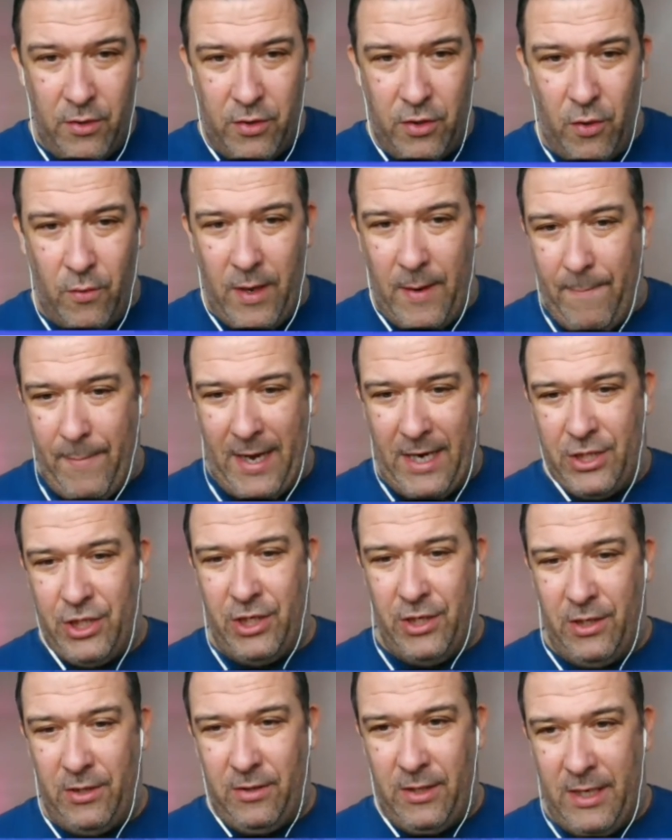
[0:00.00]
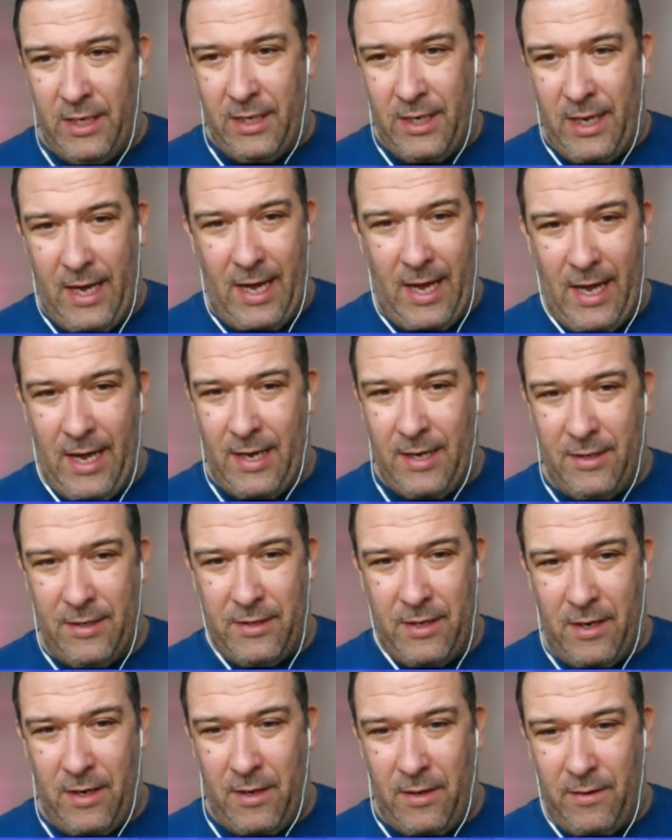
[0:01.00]
Do it passionately, and
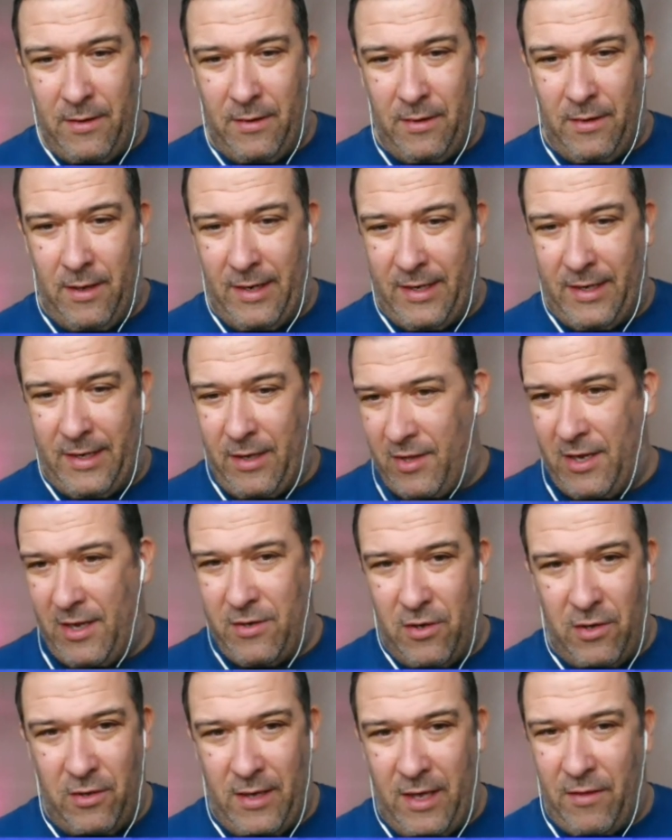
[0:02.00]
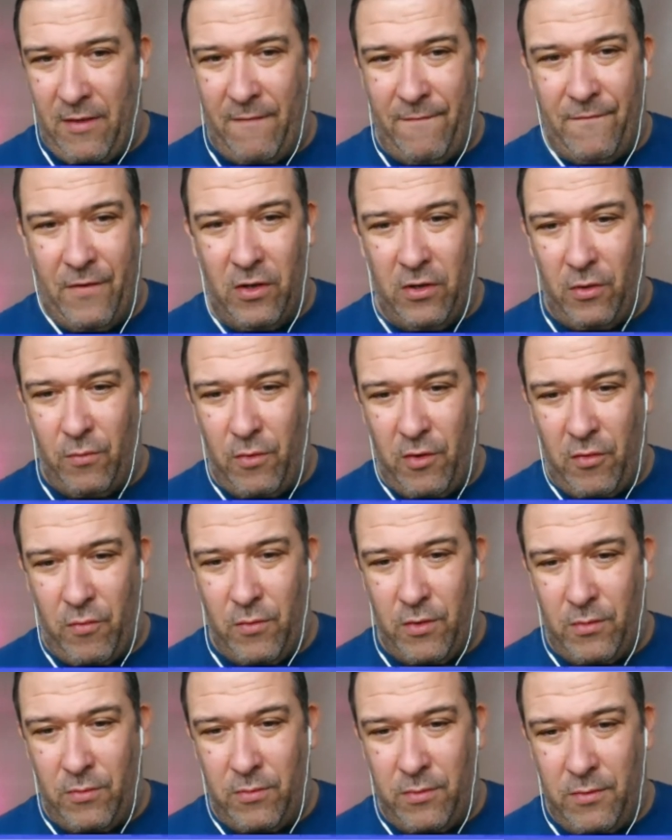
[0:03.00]
like I said earlier, the followers
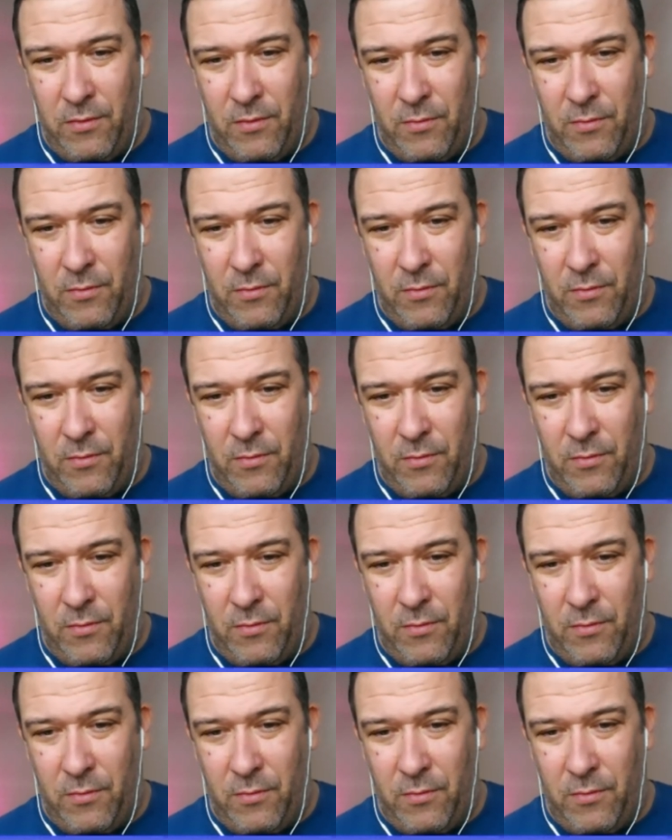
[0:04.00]
will